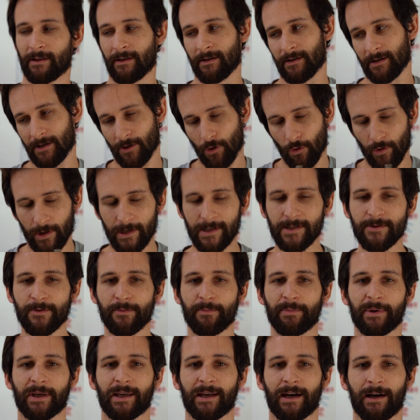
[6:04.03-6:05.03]
The oils
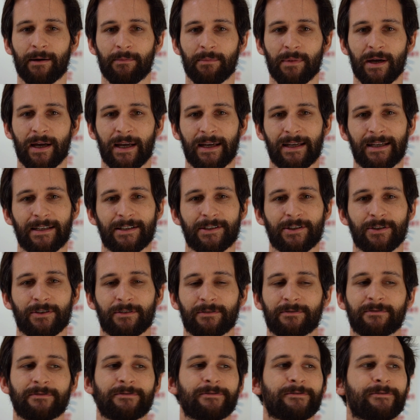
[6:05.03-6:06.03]
would become a sort
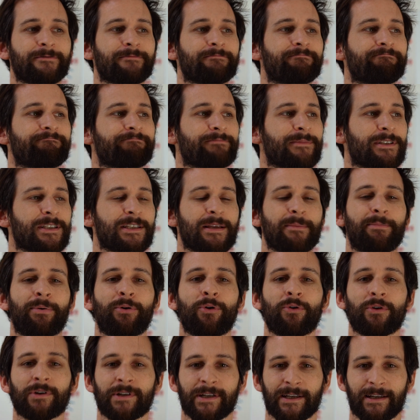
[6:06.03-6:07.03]
of
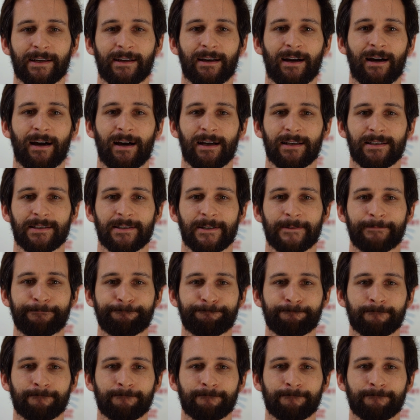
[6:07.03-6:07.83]
supporting cast.